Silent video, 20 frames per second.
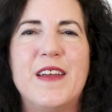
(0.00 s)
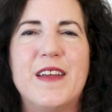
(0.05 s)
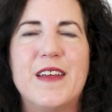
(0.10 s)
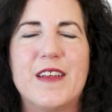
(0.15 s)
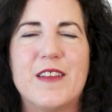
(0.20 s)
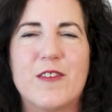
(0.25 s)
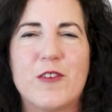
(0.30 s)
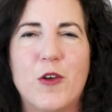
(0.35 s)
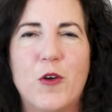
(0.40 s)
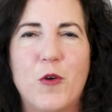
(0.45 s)

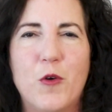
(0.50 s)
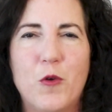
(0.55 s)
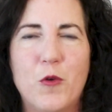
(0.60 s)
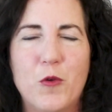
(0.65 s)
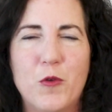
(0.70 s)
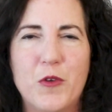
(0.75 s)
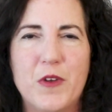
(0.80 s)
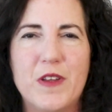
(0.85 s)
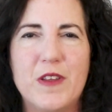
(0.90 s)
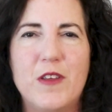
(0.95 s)
It's
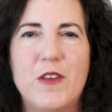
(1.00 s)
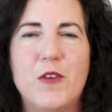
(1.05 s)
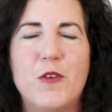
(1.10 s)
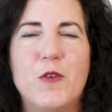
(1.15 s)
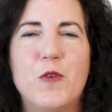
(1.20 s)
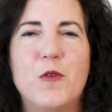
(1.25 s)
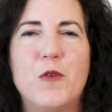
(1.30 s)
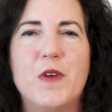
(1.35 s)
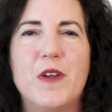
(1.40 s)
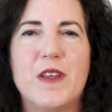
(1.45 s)
holding
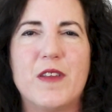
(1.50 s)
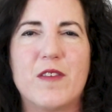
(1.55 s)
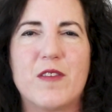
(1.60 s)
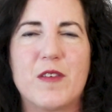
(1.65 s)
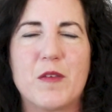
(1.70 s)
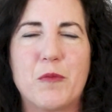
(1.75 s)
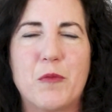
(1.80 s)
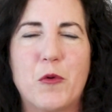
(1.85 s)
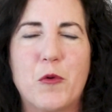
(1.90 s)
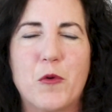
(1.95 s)
you, it's
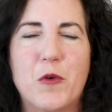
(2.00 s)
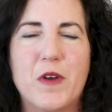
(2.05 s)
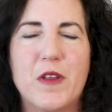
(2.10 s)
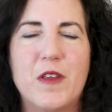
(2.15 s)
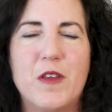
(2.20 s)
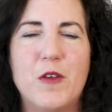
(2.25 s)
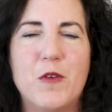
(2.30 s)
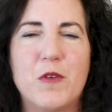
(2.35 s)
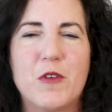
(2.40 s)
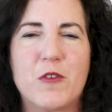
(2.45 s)
supporting
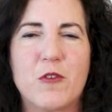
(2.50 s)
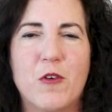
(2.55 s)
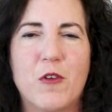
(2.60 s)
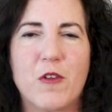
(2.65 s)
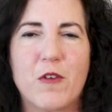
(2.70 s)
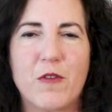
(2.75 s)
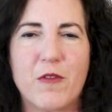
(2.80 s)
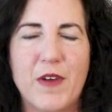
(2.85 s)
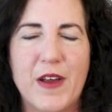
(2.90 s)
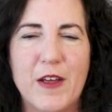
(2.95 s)
you, it's
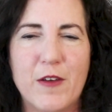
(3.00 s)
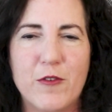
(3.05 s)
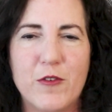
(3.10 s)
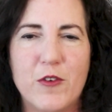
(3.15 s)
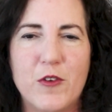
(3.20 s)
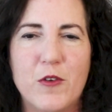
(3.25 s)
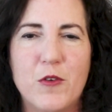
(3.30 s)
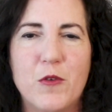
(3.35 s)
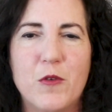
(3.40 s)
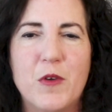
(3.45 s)
all around
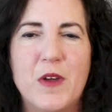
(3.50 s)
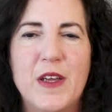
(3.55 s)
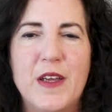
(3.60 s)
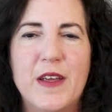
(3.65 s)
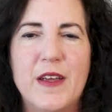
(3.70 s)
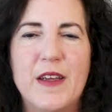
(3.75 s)
you.